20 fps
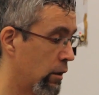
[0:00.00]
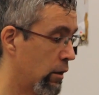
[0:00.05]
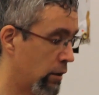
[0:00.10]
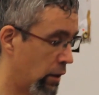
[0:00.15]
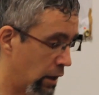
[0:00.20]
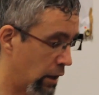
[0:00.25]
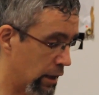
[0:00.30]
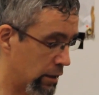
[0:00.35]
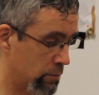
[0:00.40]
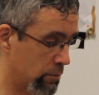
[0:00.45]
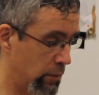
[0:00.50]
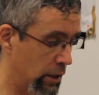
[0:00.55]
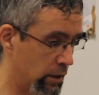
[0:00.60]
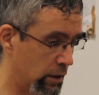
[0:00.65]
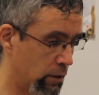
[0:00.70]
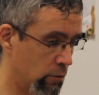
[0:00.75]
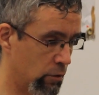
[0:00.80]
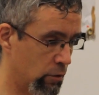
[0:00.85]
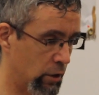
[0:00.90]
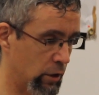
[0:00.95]
And they had a
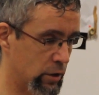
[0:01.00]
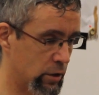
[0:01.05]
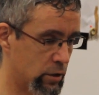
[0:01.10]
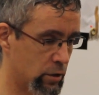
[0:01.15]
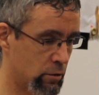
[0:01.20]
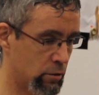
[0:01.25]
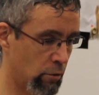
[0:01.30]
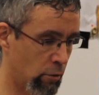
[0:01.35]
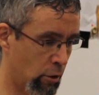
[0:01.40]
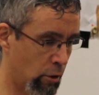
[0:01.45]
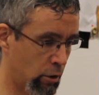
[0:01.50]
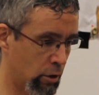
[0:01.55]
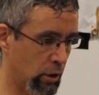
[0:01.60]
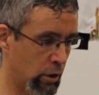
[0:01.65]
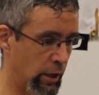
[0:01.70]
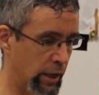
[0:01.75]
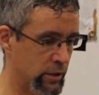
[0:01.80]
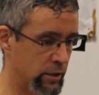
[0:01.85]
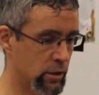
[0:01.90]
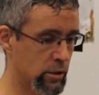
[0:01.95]
meeting with these local
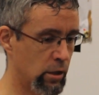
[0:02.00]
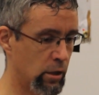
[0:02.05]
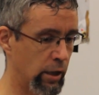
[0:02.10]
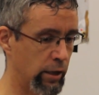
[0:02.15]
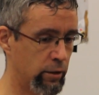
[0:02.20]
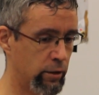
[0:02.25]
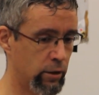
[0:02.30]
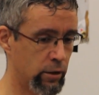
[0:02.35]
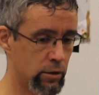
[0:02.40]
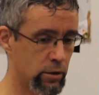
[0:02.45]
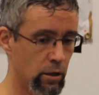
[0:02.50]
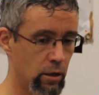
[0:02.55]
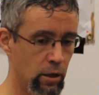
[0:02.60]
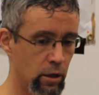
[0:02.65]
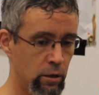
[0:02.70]
legislators.